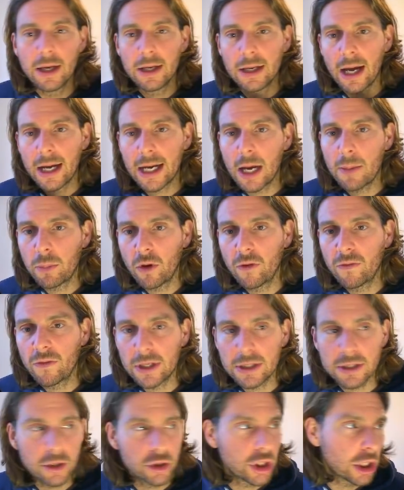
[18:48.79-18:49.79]
A couple of
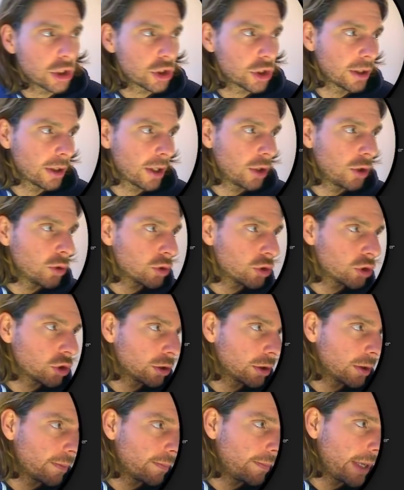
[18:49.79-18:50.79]
suggestions: you
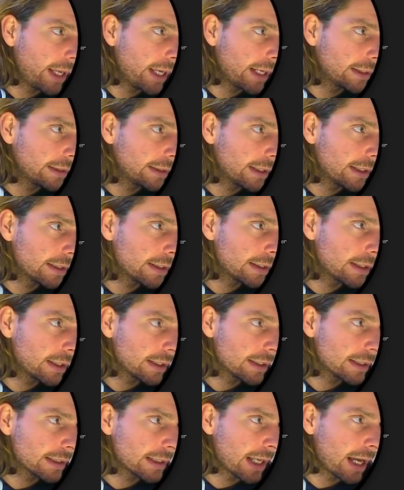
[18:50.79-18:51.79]
should make this
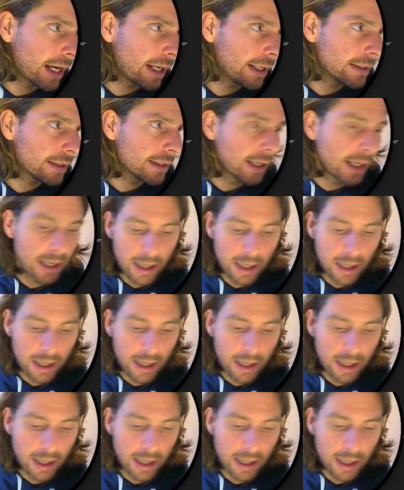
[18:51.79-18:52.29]
size